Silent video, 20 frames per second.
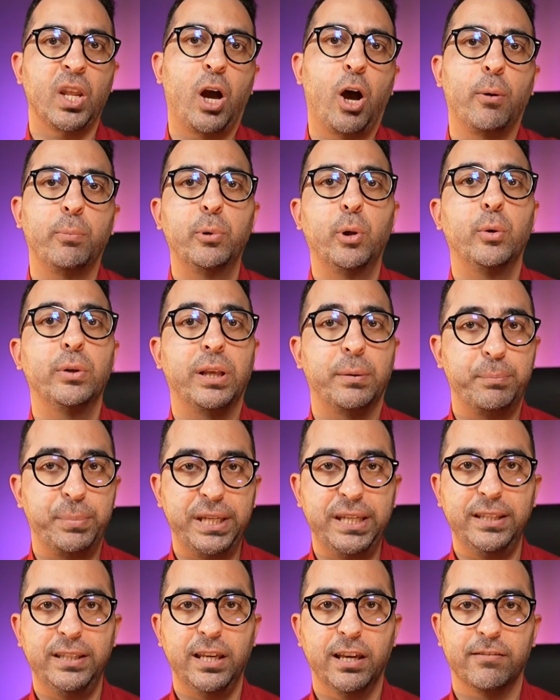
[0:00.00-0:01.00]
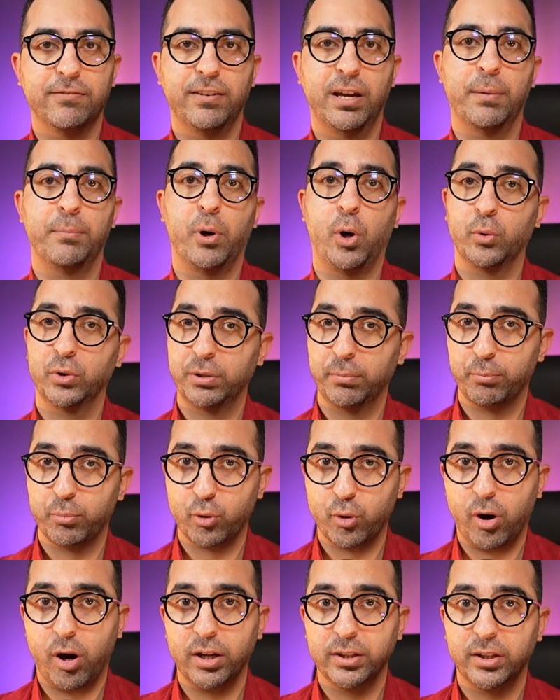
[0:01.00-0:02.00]
upload a PDF about the
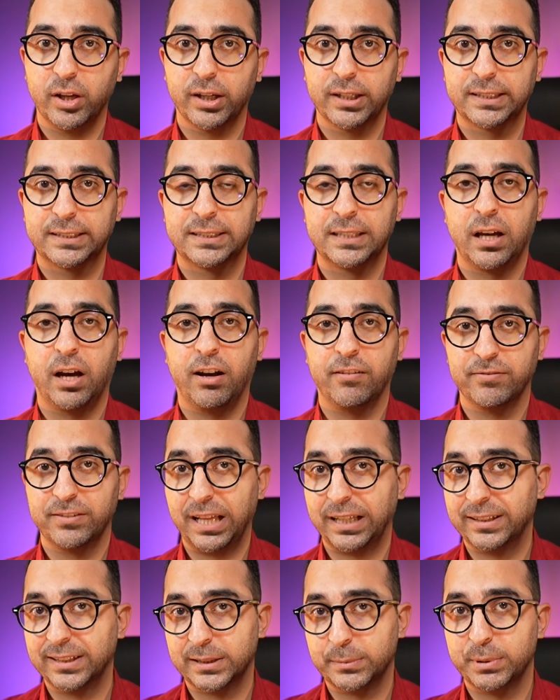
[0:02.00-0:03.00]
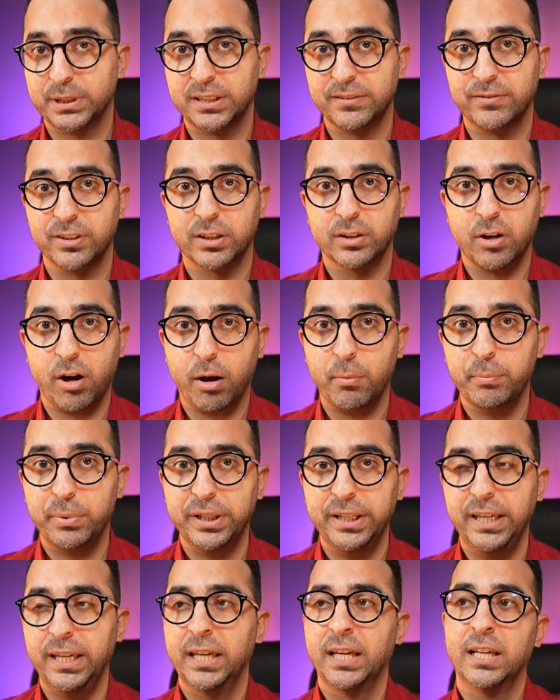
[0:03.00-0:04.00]
products of that specific
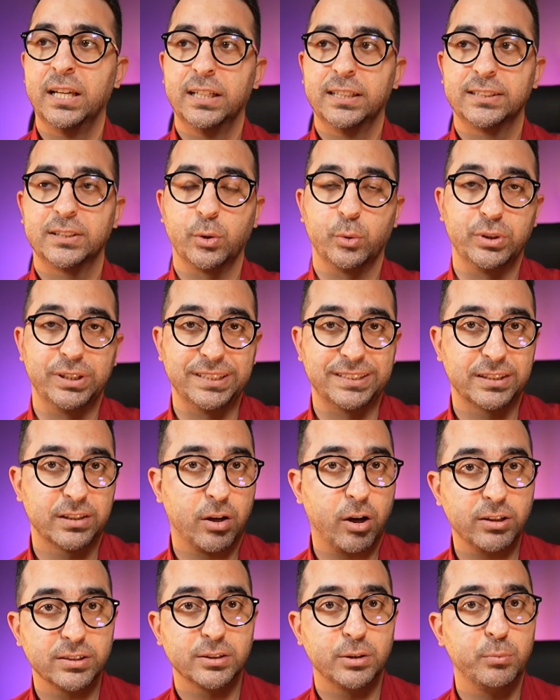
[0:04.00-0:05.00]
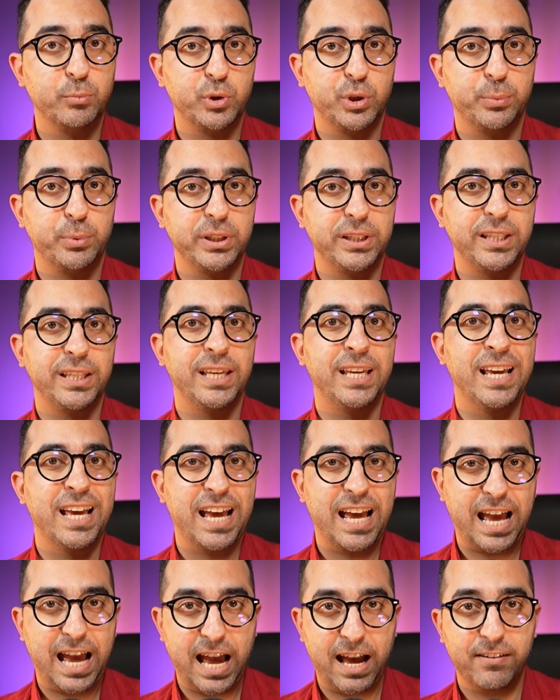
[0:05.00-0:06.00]
company. So this custom GPT
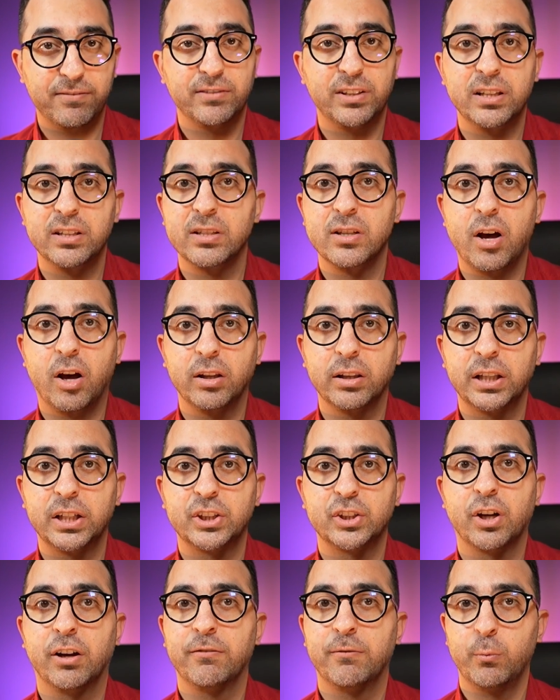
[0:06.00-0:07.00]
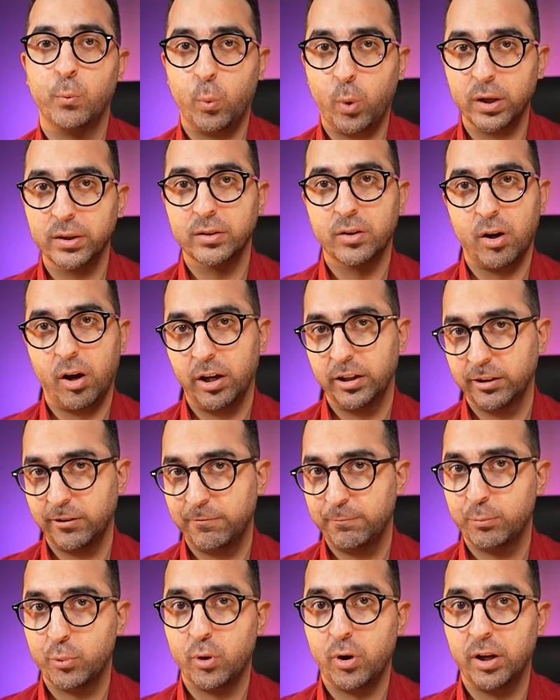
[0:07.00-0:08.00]
have the knowledge of what kind
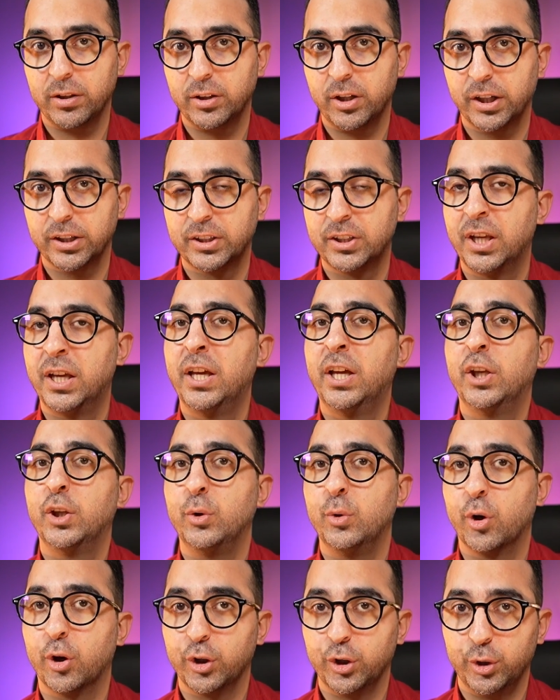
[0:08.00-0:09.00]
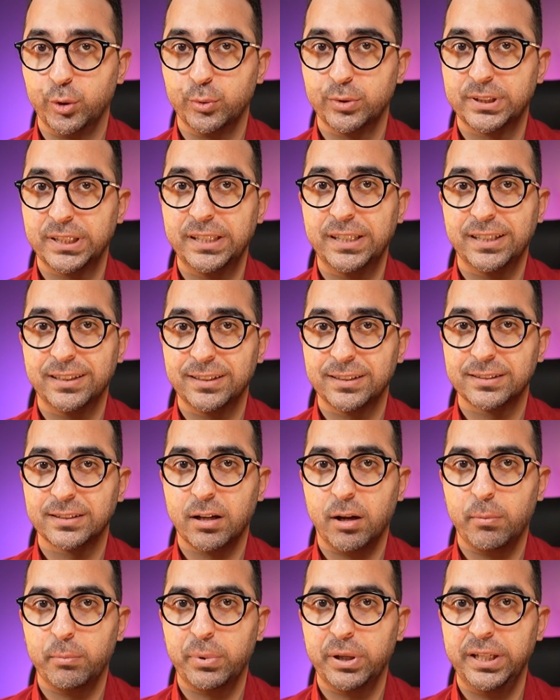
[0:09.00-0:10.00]
of product you are using in this
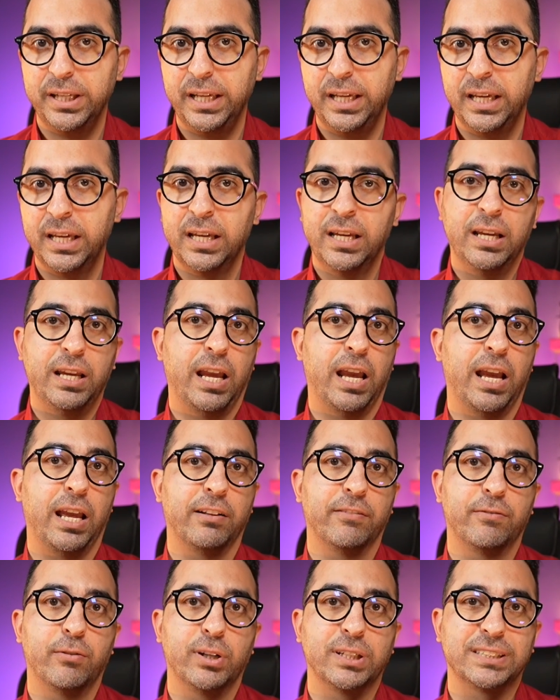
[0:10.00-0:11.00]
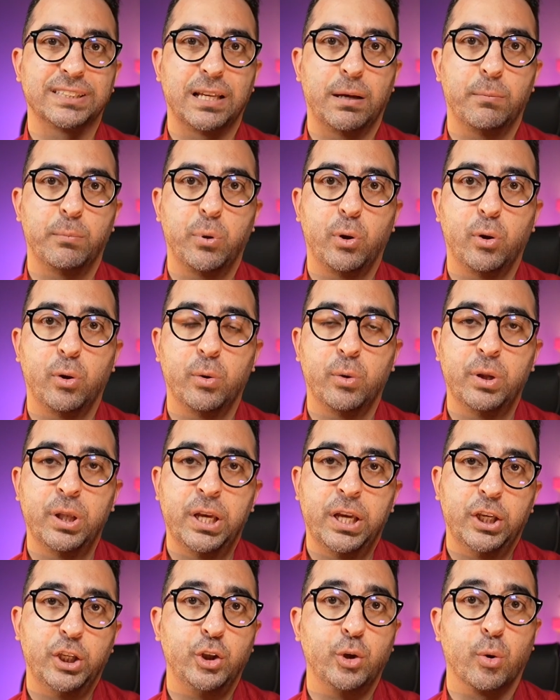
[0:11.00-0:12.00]
company. And for example,
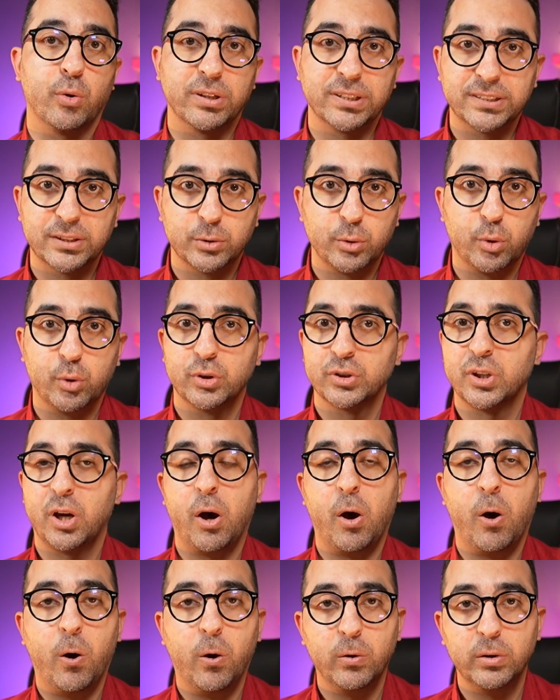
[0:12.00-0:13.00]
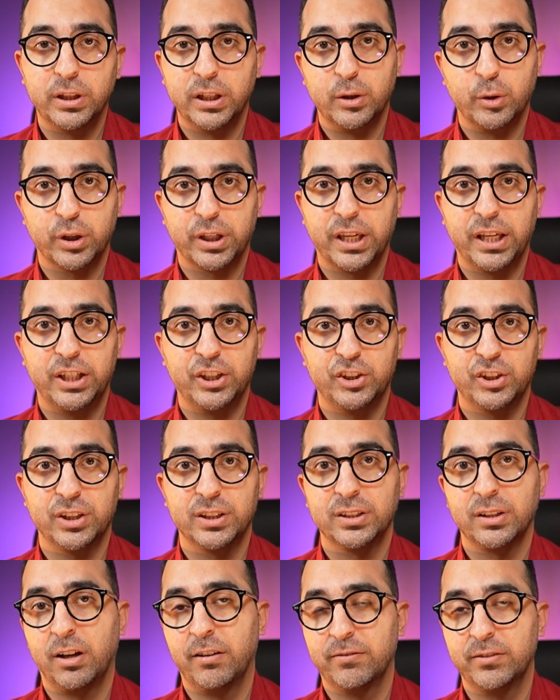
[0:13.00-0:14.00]
your stores, all the
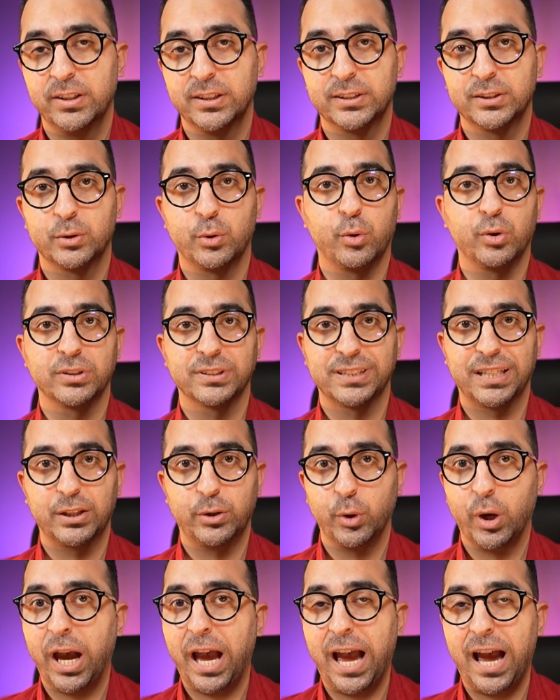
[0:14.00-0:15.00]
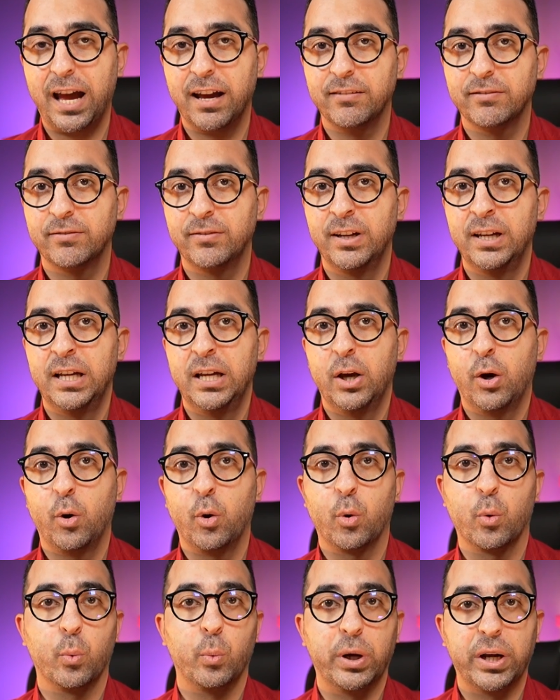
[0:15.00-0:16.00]
location of the stores that you have,
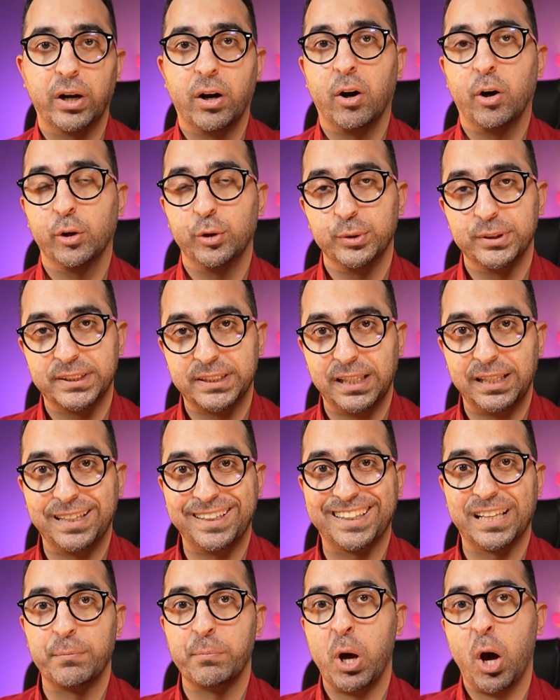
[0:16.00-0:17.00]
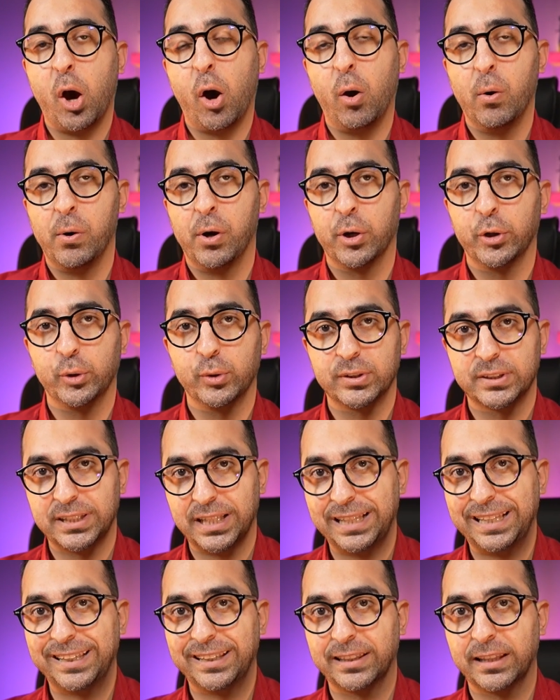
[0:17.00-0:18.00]
or where are you selling them? How are you
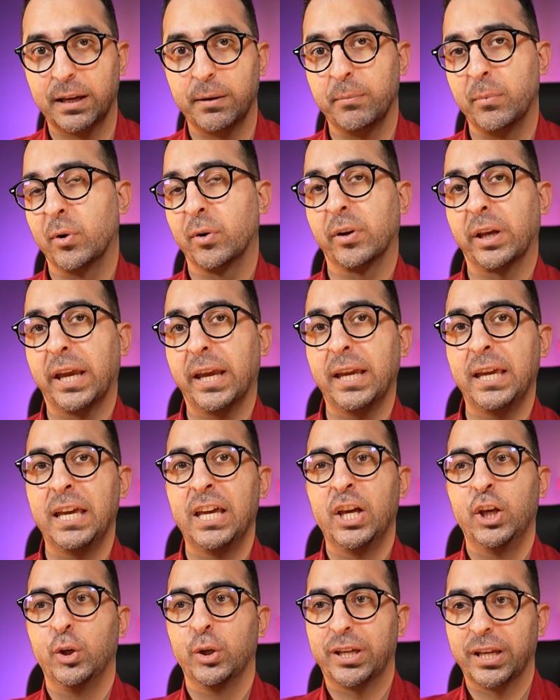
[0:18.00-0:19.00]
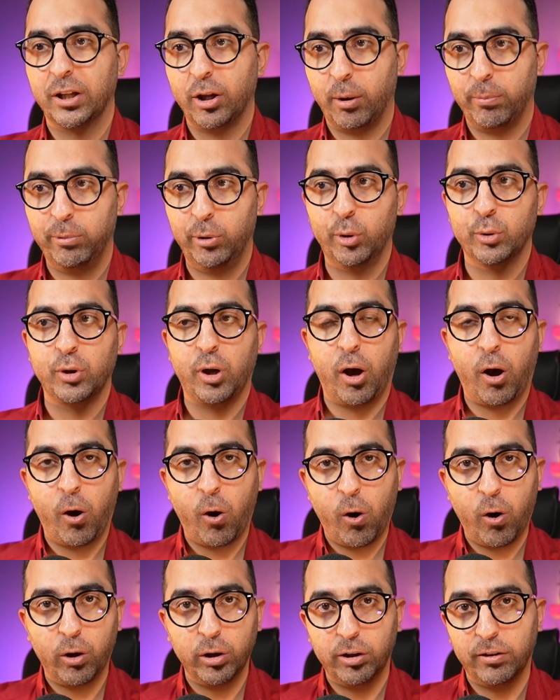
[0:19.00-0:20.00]
selling them? Okay, you can upload
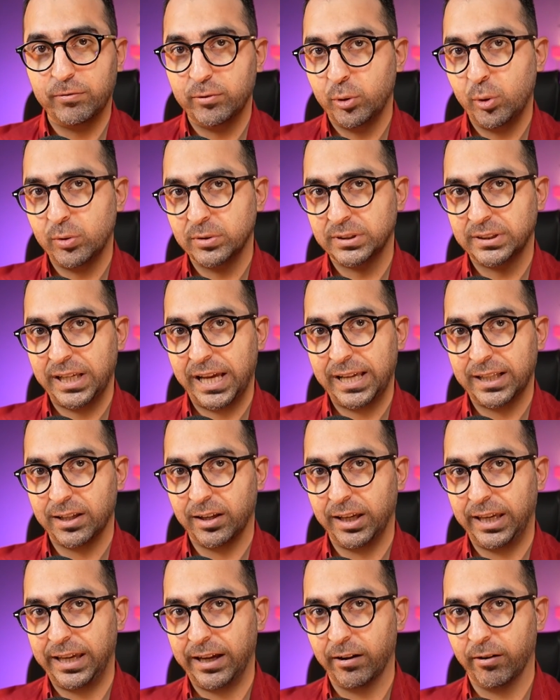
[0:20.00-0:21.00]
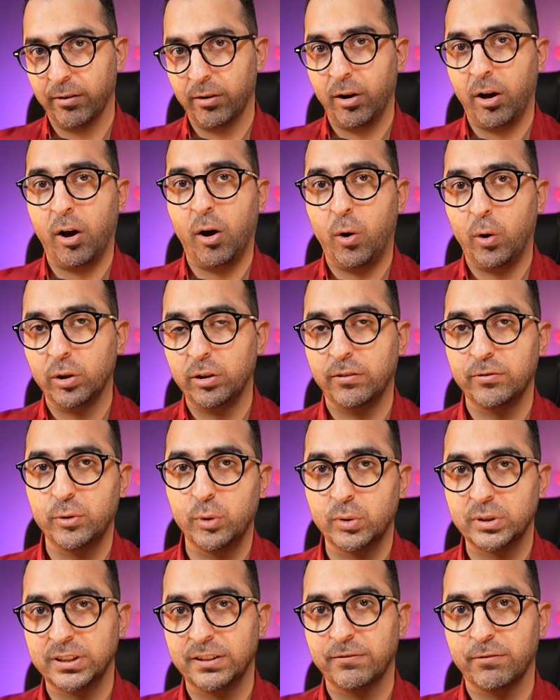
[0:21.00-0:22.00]
all of those data here, all of
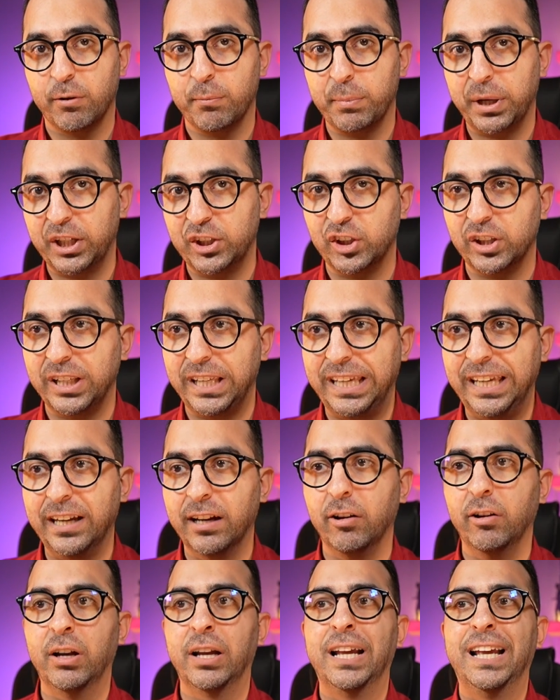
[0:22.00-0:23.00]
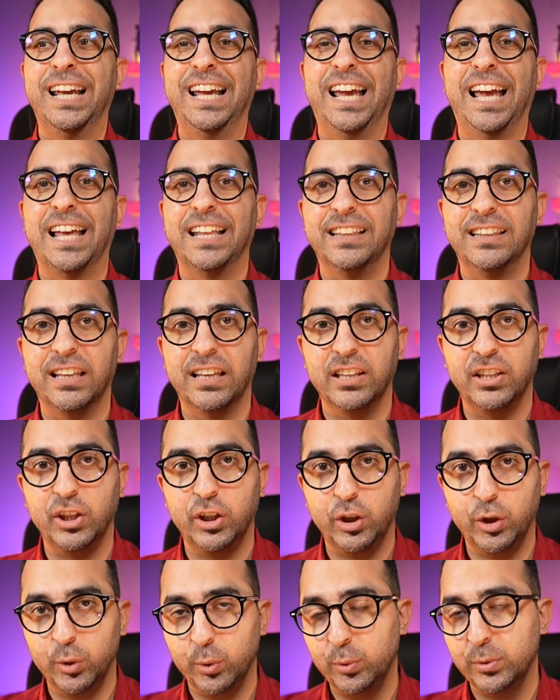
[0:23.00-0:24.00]
those information here, and then
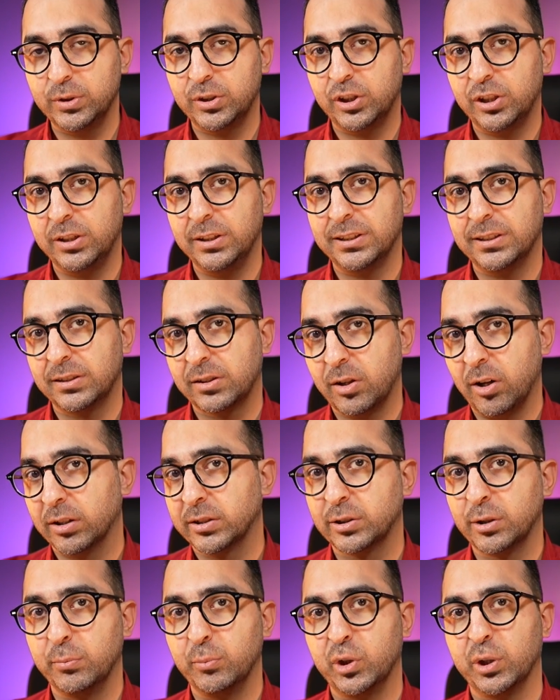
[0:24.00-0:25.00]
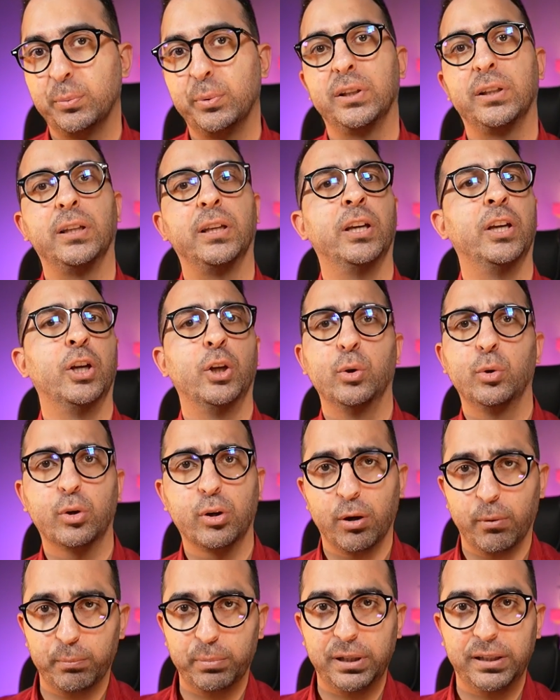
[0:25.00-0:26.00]
use this custom GPT to
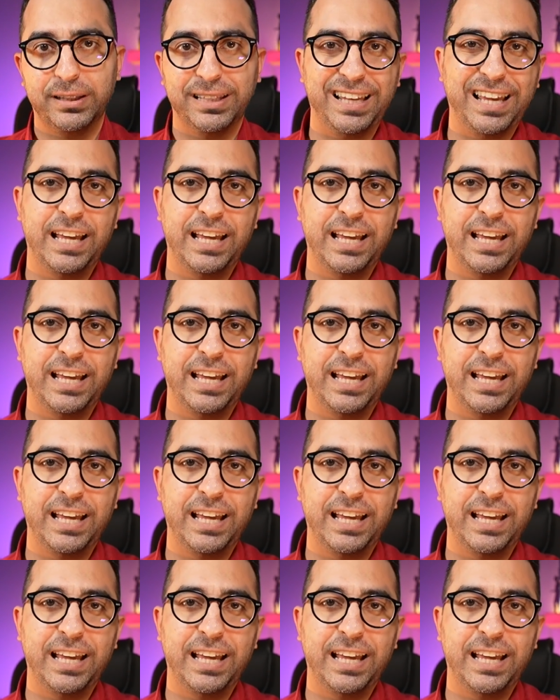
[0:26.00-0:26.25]
complete